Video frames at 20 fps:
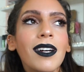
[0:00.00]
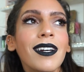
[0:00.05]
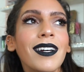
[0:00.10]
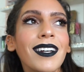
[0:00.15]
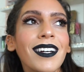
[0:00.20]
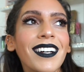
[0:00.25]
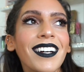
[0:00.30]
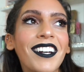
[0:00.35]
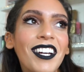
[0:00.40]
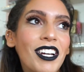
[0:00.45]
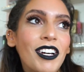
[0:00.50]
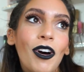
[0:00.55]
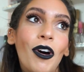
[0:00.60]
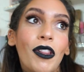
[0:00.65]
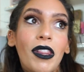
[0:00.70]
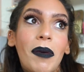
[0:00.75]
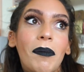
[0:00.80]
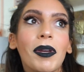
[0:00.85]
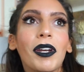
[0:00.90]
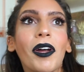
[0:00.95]

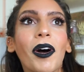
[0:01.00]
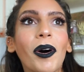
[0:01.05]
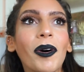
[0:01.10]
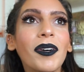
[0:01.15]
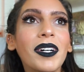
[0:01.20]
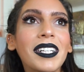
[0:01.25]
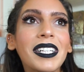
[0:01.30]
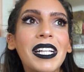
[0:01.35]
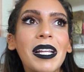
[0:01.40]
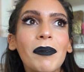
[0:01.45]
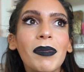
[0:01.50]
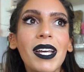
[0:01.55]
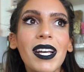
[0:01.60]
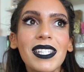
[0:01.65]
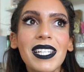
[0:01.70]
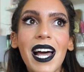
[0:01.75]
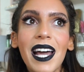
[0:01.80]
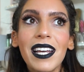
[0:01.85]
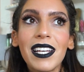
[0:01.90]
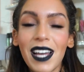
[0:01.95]
Let me know.
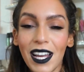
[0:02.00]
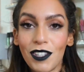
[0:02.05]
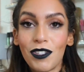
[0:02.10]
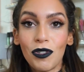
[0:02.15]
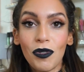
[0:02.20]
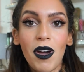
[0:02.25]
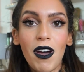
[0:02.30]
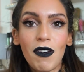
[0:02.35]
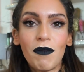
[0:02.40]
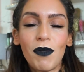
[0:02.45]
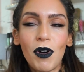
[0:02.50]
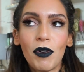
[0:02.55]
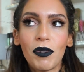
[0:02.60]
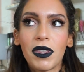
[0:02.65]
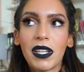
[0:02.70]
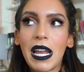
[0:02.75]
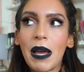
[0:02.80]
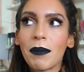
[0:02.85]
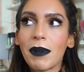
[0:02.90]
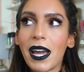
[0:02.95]
Because I, I do have
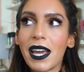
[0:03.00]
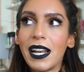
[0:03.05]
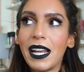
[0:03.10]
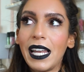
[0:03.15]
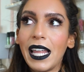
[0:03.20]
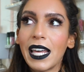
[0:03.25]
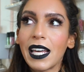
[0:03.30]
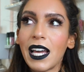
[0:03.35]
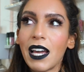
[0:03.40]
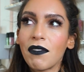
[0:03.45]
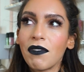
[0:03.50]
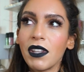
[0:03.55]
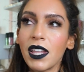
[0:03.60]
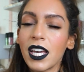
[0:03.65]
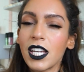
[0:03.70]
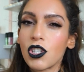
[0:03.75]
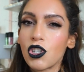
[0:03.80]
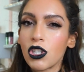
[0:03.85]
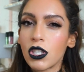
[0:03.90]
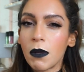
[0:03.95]
both, and I'm kind of like, I feel
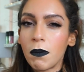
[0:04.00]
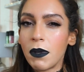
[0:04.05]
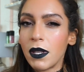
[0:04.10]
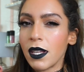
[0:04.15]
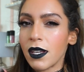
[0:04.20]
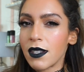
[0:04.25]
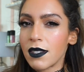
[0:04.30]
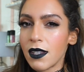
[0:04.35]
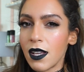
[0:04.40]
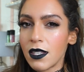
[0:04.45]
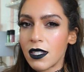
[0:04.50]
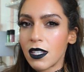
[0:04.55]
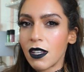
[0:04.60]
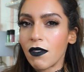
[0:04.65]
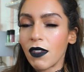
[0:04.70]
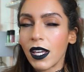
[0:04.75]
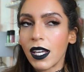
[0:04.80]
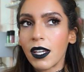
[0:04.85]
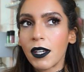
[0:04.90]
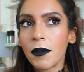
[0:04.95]
like it's just a bit
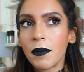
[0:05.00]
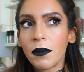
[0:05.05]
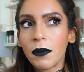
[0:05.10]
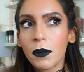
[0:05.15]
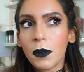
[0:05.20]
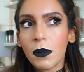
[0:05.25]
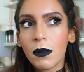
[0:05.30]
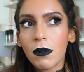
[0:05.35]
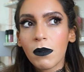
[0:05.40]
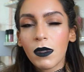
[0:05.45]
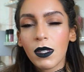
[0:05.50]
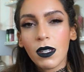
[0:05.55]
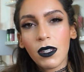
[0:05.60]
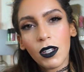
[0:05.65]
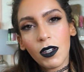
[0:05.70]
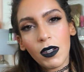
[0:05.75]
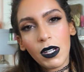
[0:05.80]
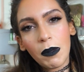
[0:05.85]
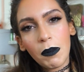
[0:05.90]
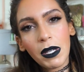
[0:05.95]
excessive. Like,
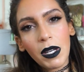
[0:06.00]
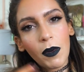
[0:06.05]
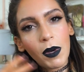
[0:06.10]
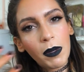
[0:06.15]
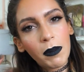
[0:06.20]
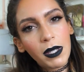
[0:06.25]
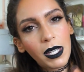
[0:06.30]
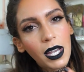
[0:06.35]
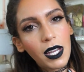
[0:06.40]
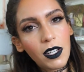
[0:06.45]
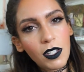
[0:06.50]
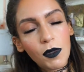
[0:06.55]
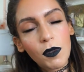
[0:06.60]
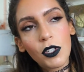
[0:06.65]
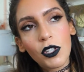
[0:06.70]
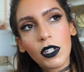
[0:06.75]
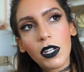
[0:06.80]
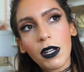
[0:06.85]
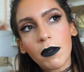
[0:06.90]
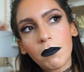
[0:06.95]
you know what I mean? I wanted to kind of
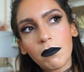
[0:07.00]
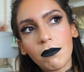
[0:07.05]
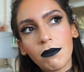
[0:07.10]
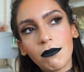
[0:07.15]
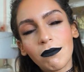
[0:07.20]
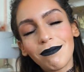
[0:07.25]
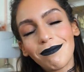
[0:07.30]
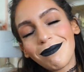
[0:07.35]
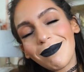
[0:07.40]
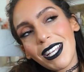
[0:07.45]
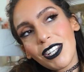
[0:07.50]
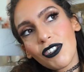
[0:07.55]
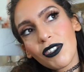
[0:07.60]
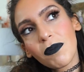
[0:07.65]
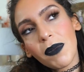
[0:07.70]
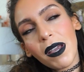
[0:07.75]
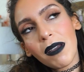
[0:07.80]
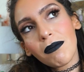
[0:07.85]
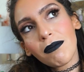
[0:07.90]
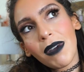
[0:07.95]
switch it up. That's
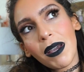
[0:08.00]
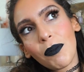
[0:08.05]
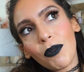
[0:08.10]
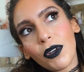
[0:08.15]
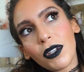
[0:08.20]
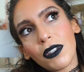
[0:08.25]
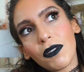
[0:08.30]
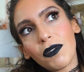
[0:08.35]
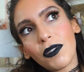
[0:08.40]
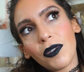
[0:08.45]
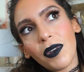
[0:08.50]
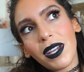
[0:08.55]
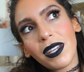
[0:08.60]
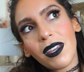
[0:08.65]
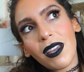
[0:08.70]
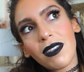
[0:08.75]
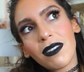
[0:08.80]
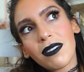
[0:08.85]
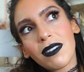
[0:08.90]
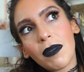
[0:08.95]
just my, my point of view, I
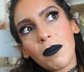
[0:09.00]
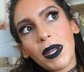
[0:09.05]
guess.